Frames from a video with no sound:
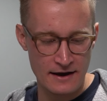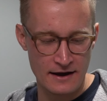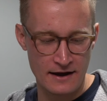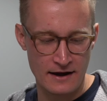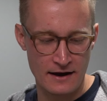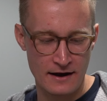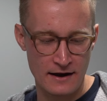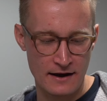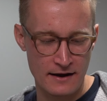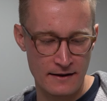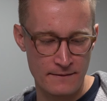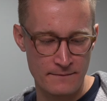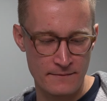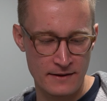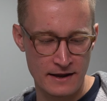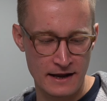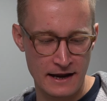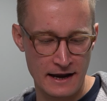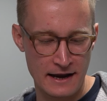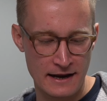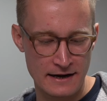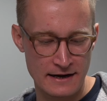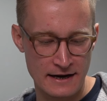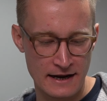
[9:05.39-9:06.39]

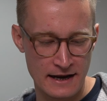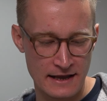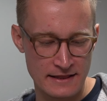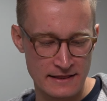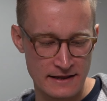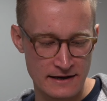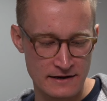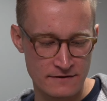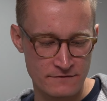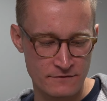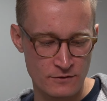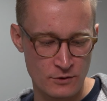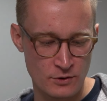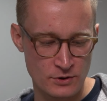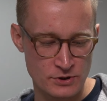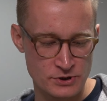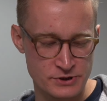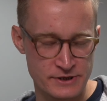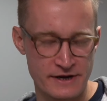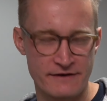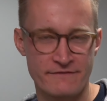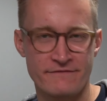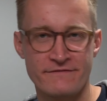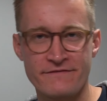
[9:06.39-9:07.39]
And then of
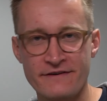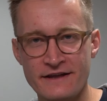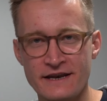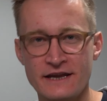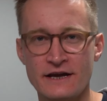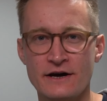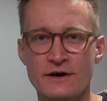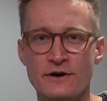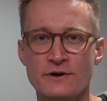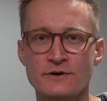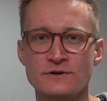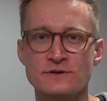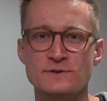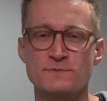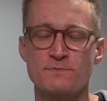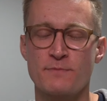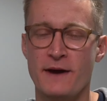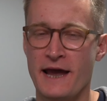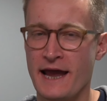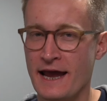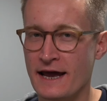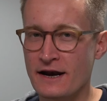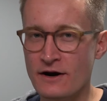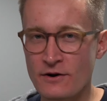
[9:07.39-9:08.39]
course you have videos,
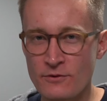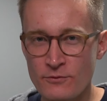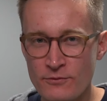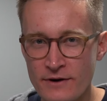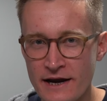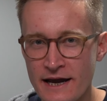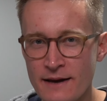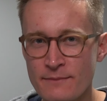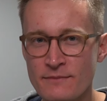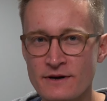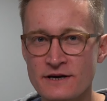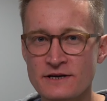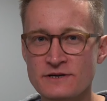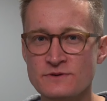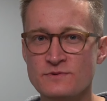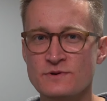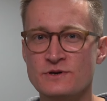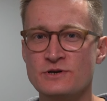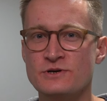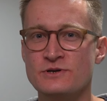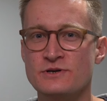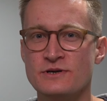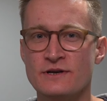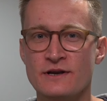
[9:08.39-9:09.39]
panoramas,
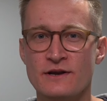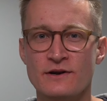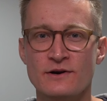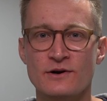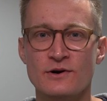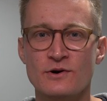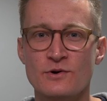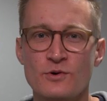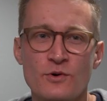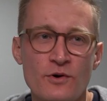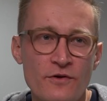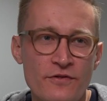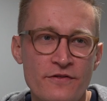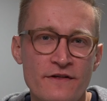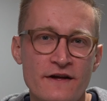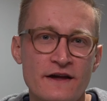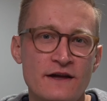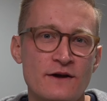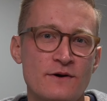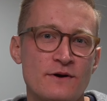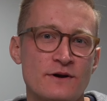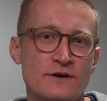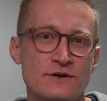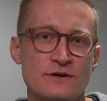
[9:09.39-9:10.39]
which is another cool thing
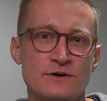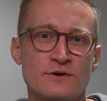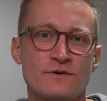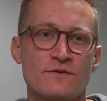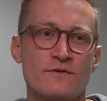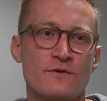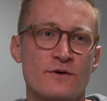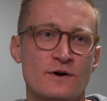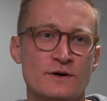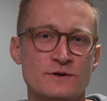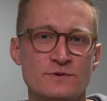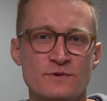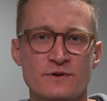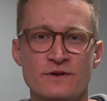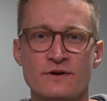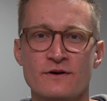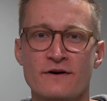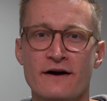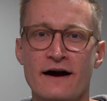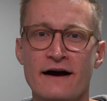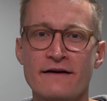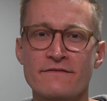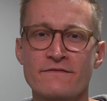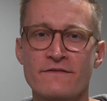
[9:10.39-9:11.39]
you can do, of course, with
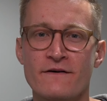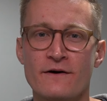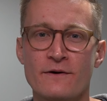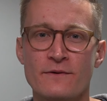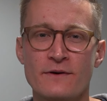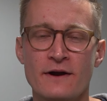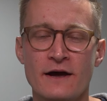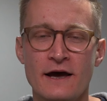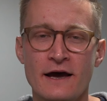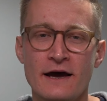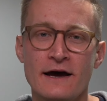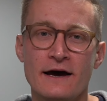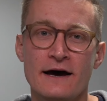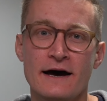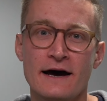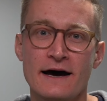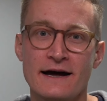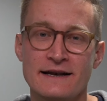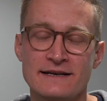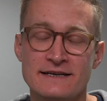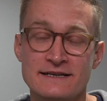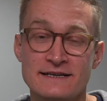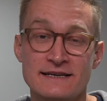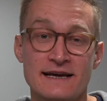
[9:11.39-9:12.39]
your iPhone
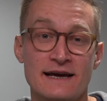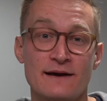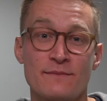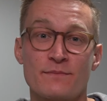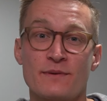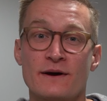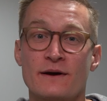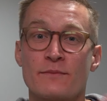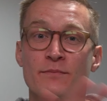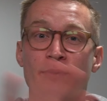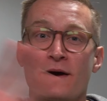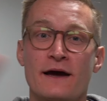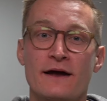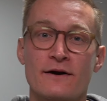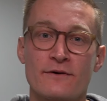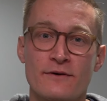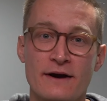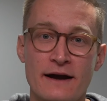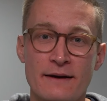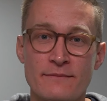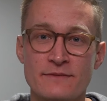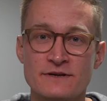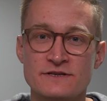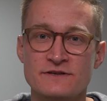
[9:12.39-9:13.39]
to take big
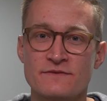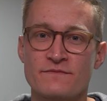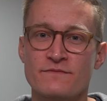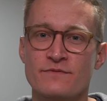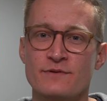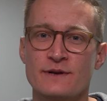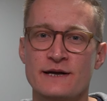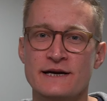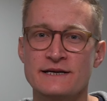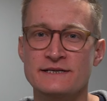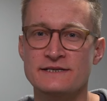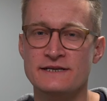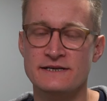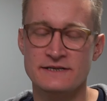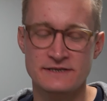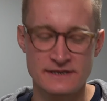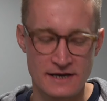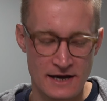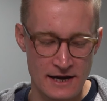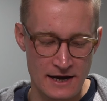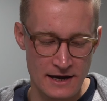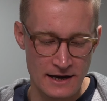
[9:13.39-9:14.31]
panoramas of places.